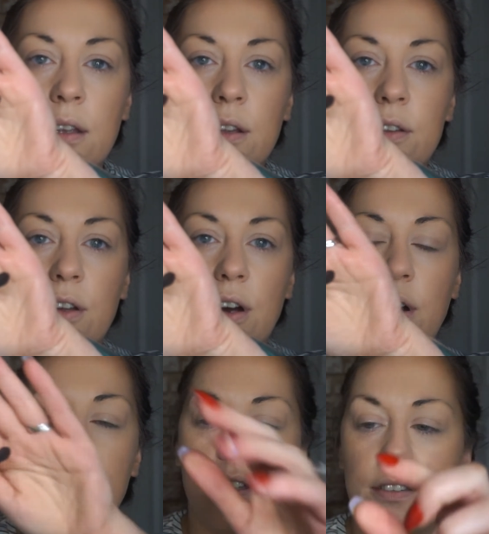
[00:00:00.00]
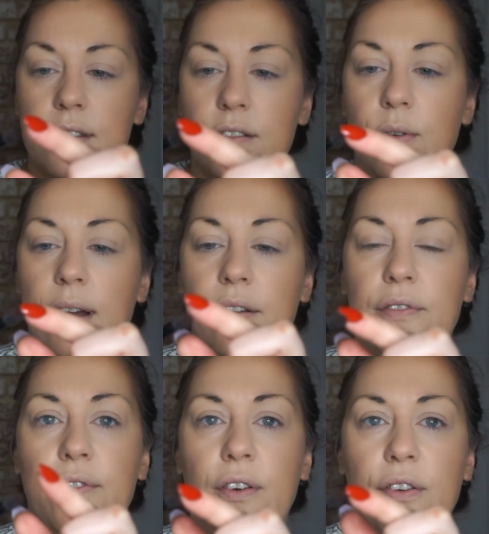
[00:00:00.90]
sort of, it's quite
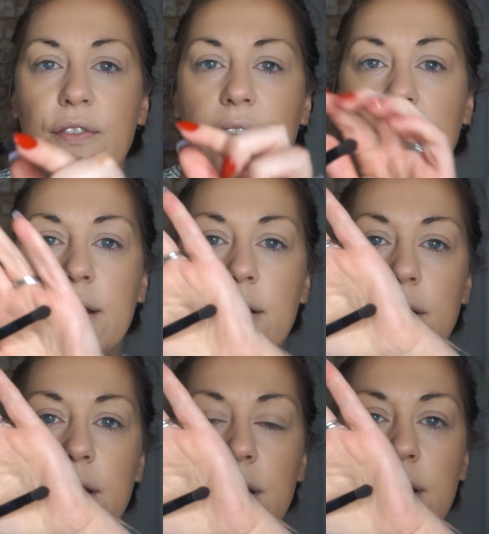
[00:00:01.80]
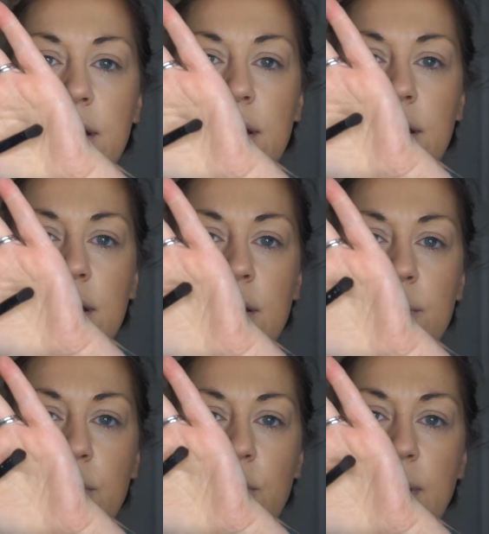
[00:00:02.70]
fluffy
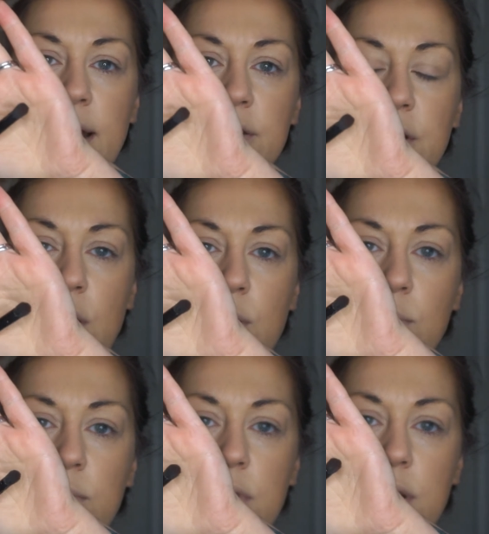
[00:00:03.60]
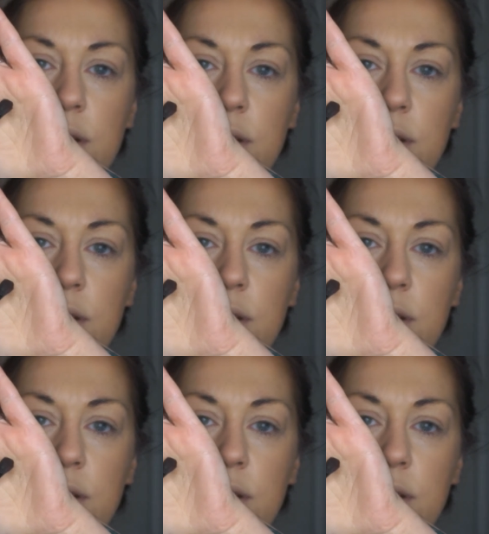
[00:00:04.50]
but quite a domed